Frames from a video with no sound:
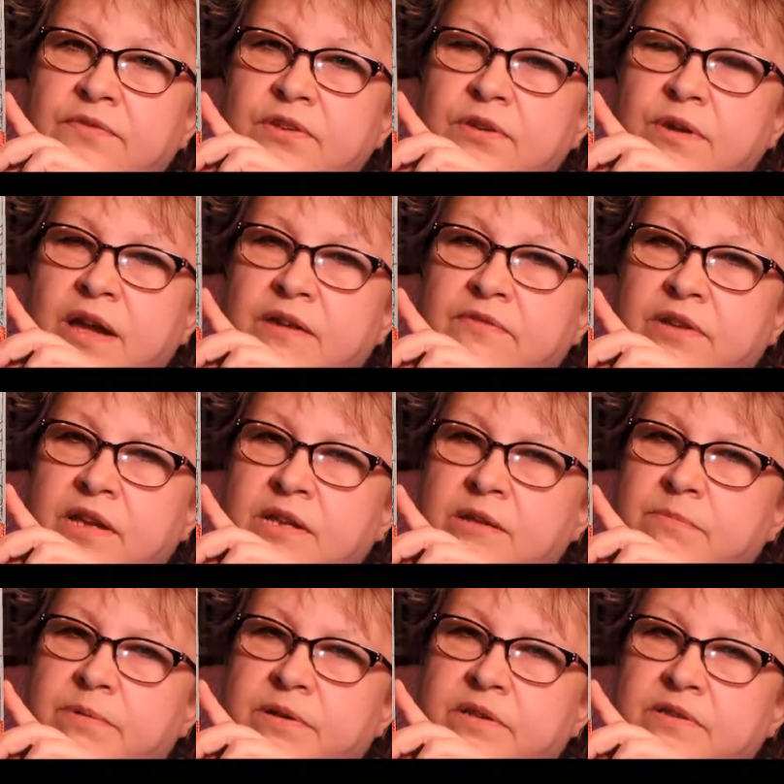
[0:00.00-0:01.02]
if you have
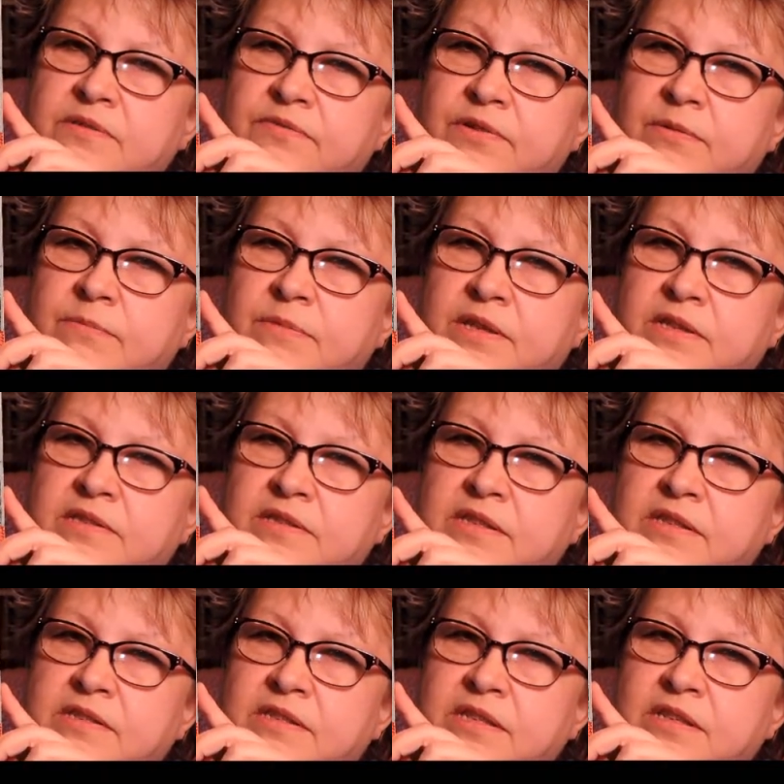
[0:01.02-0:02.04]
any books from the
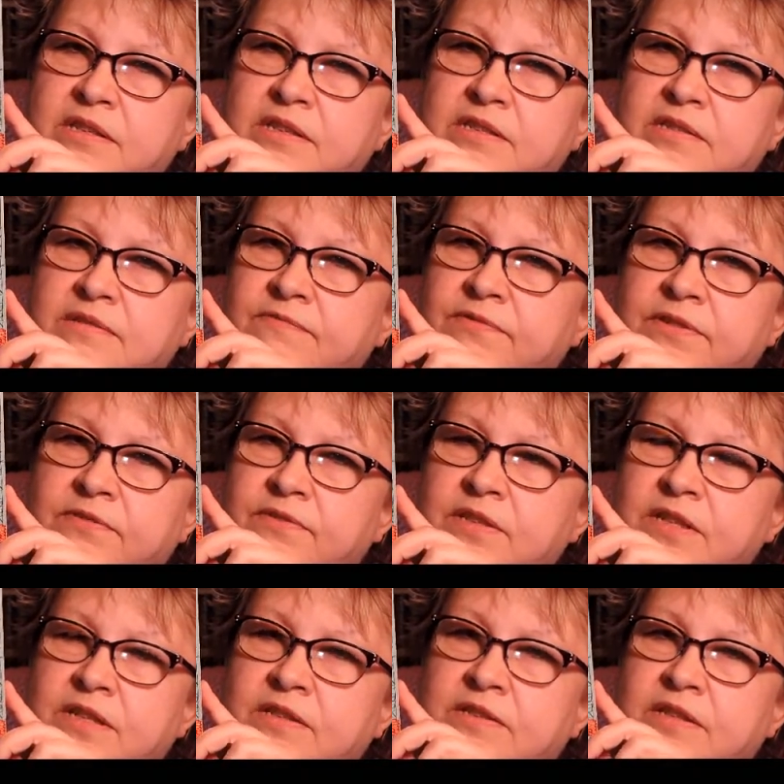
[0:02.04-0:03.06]
60s,
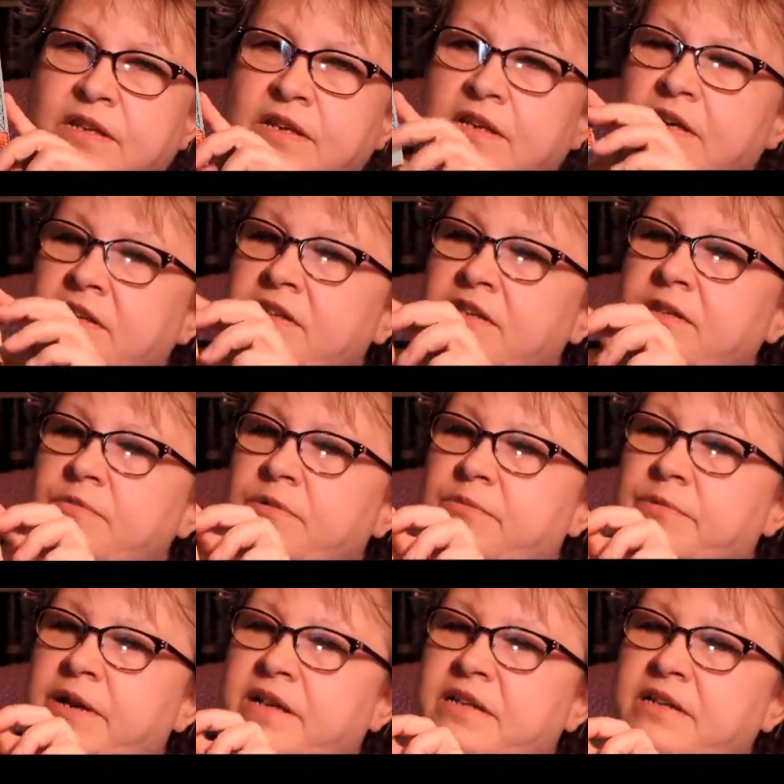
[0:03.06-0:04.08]
50s, you
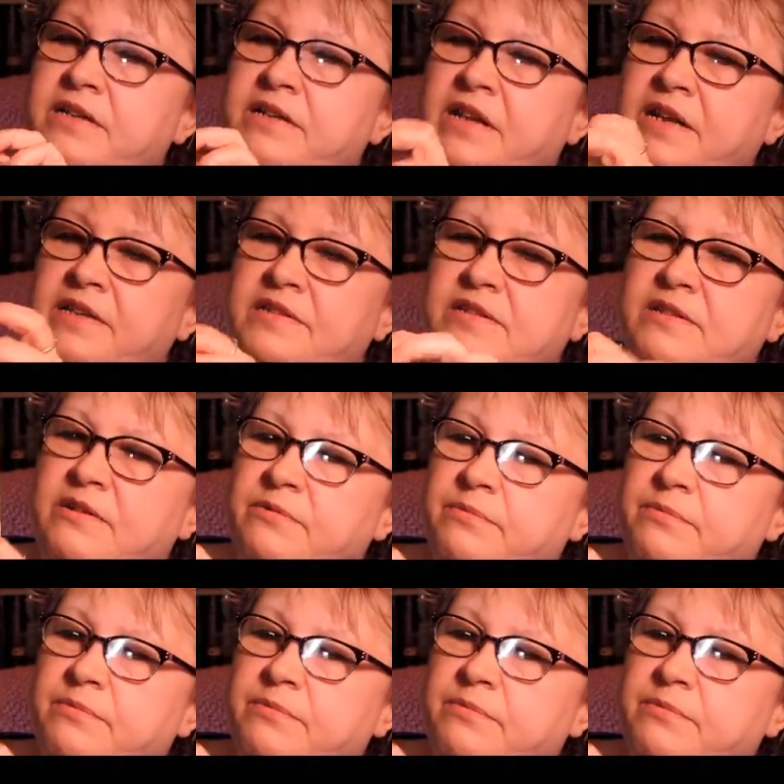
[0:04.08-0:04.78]
will recognize